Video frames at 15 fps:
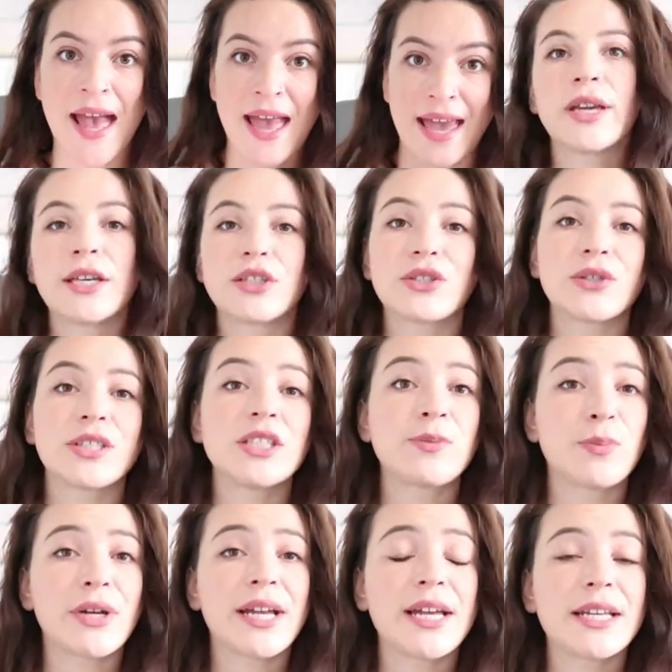Okay, so this
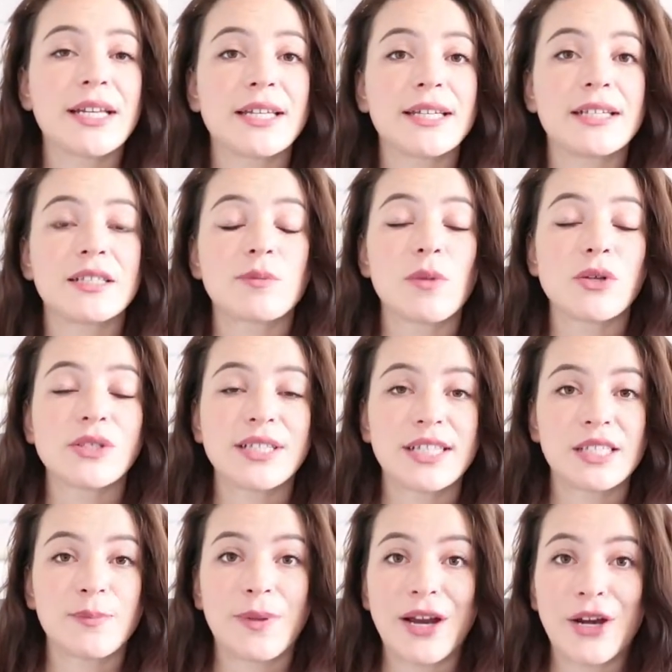brand is mostly
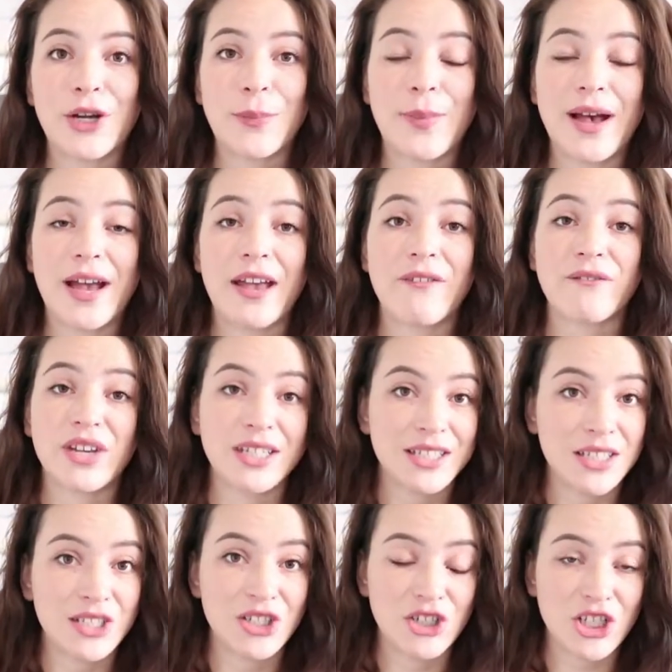inspired by
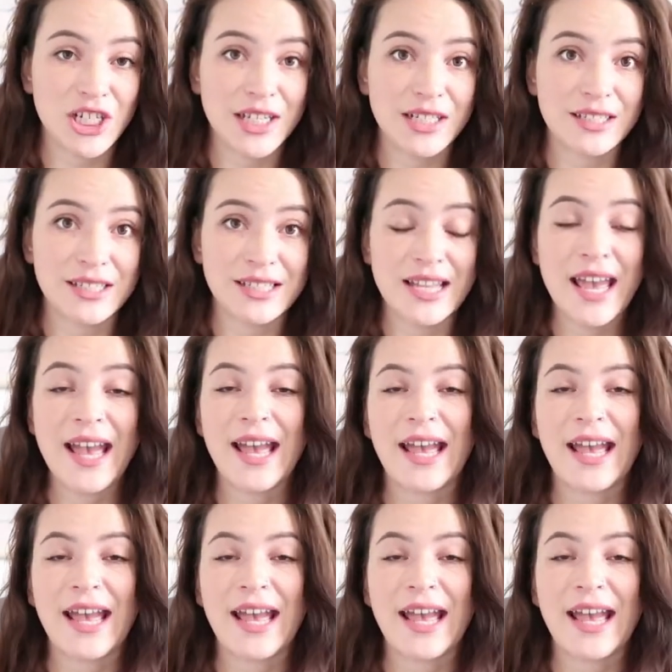vintage jeans